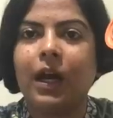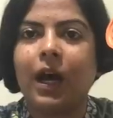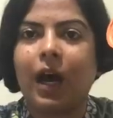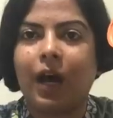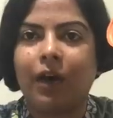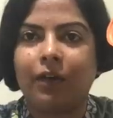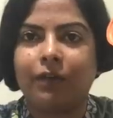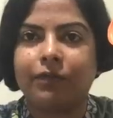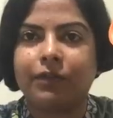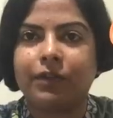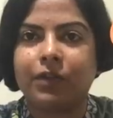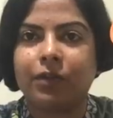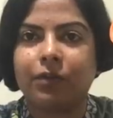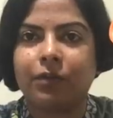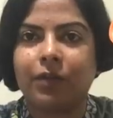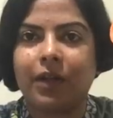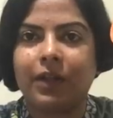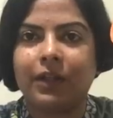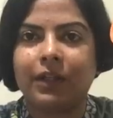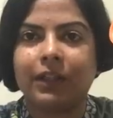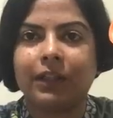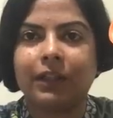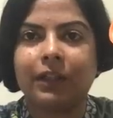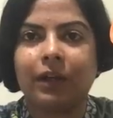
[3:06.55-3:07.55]
after
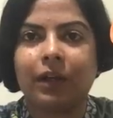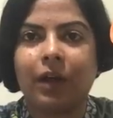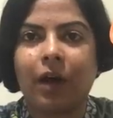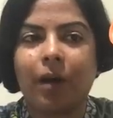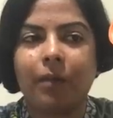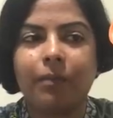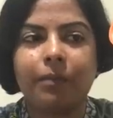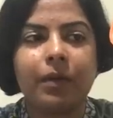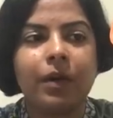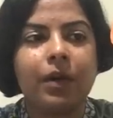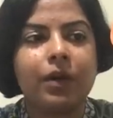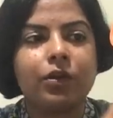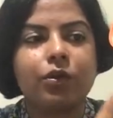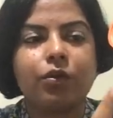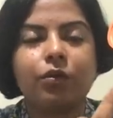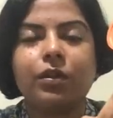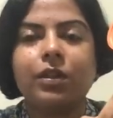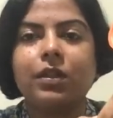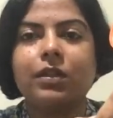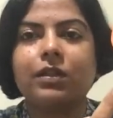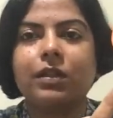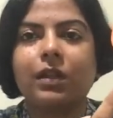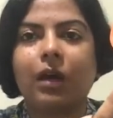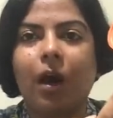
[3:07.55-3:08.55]
wearing the cup. So
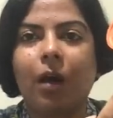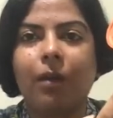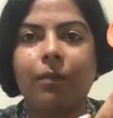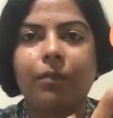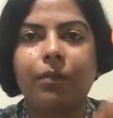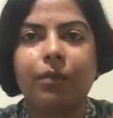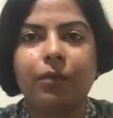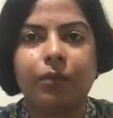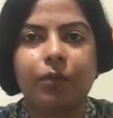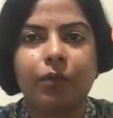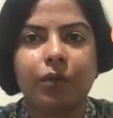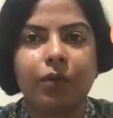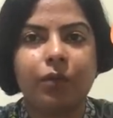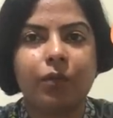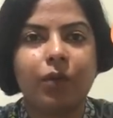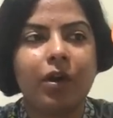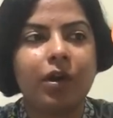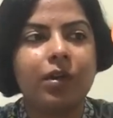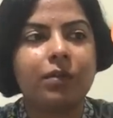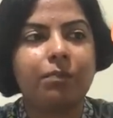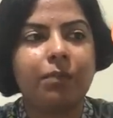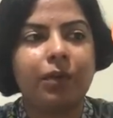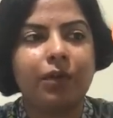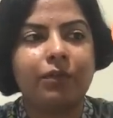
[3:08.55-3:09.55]
this cup would
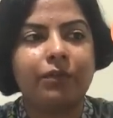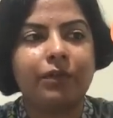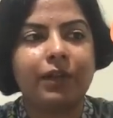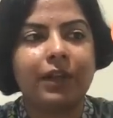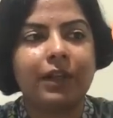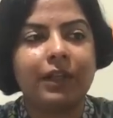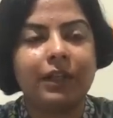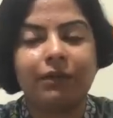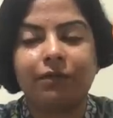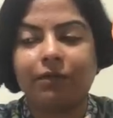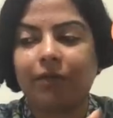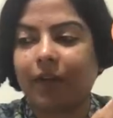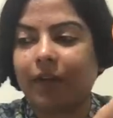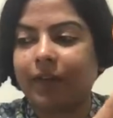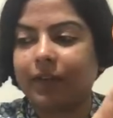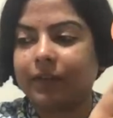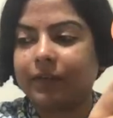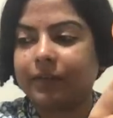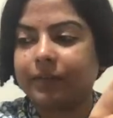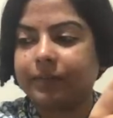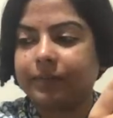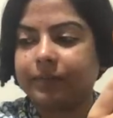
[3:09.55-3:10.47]
work perfectly fine.